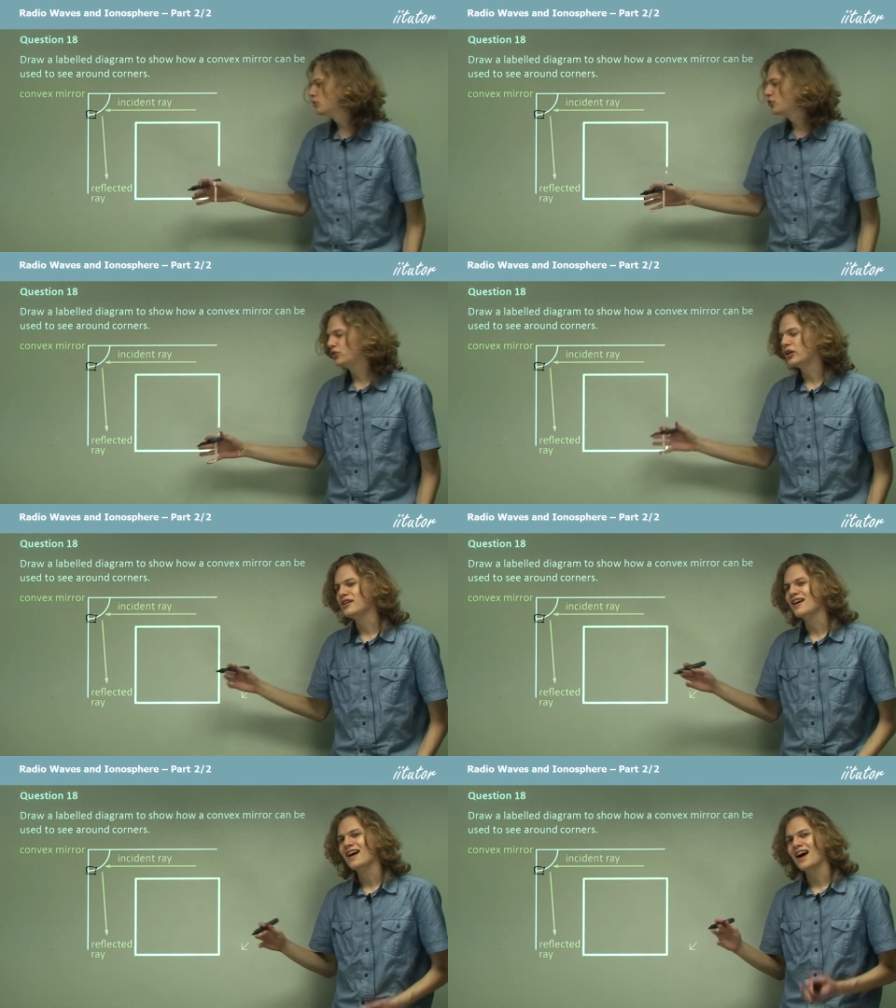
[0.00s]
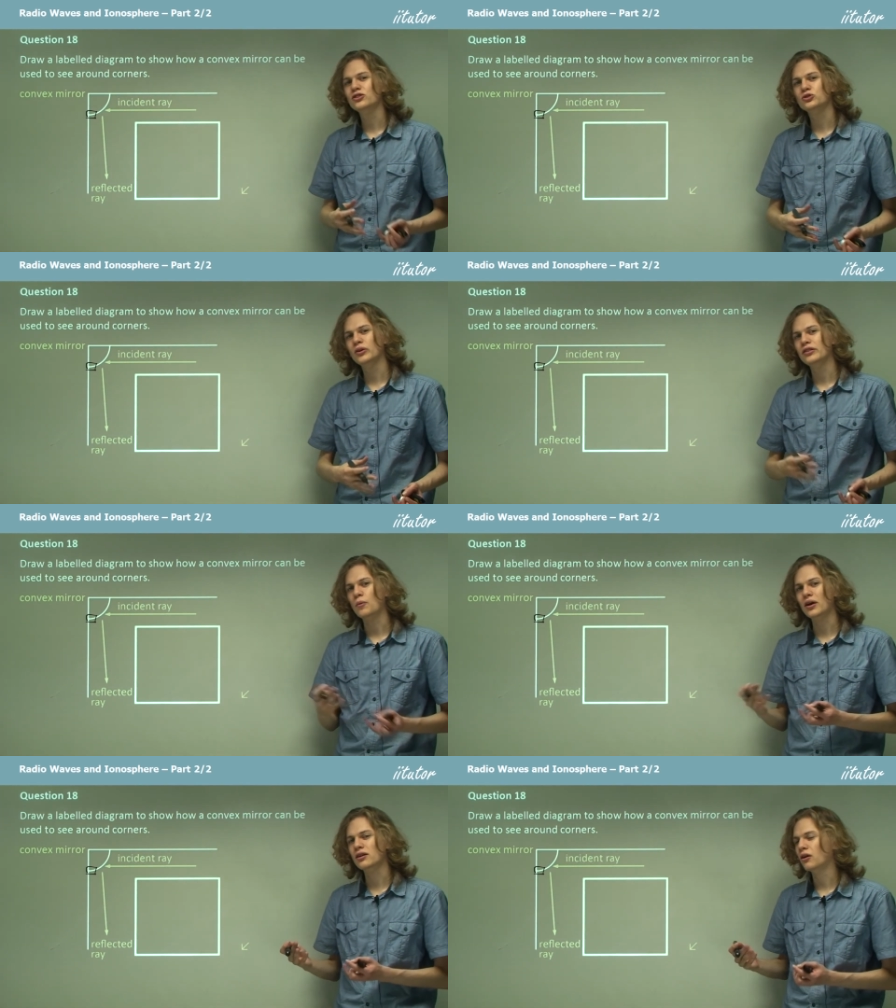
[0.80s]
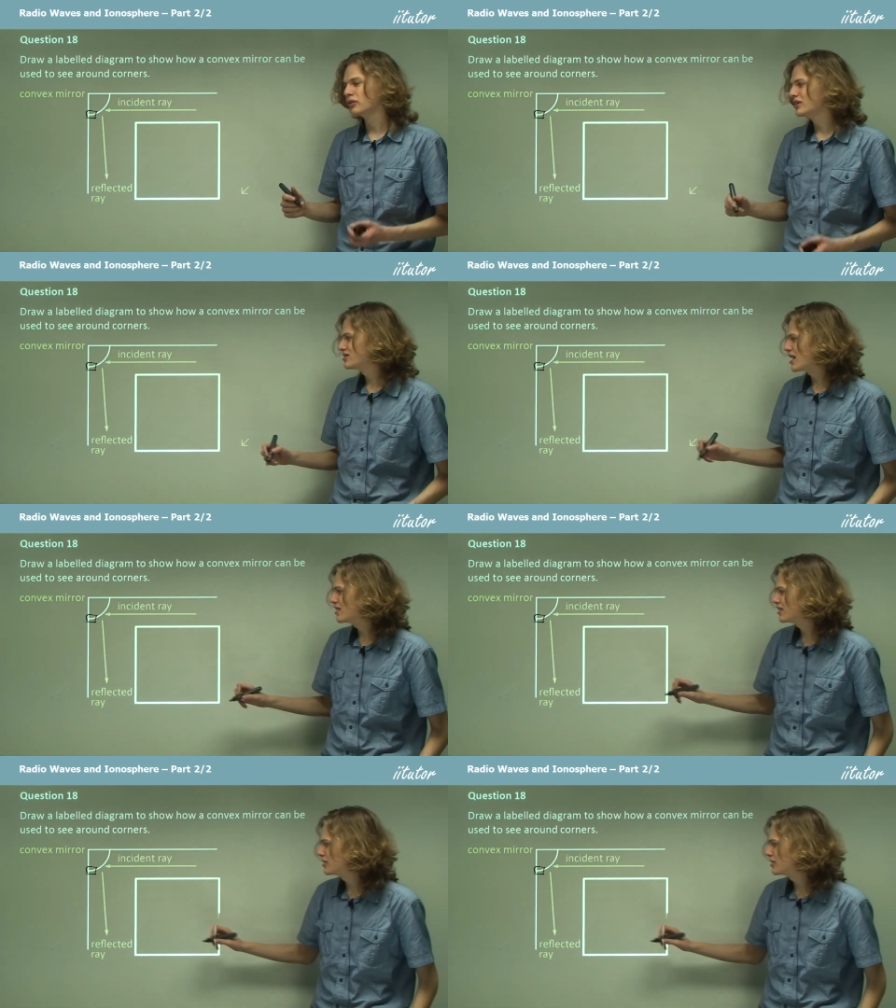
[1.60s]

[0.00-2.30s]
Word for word: to see the street that we're currently standing